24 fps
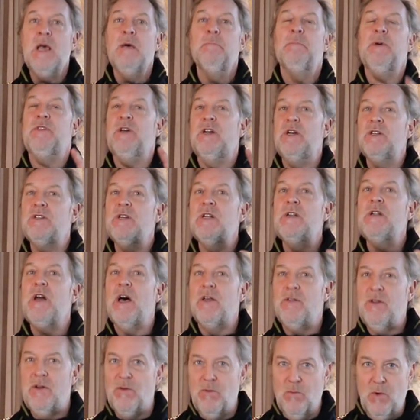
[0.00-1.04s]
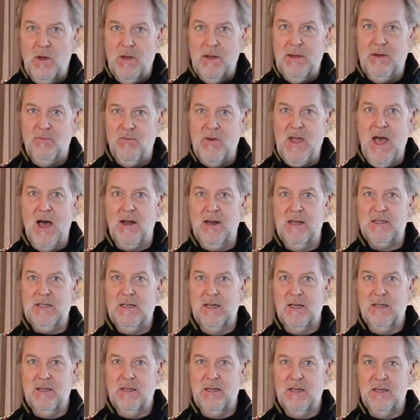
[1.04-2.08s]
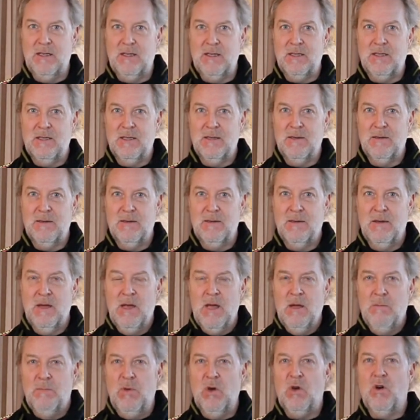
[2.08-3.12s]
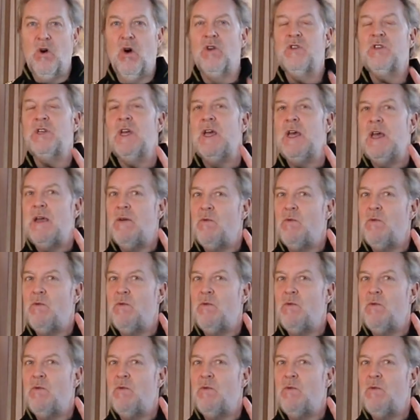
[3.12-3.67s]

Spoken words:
But there is another reality in this, because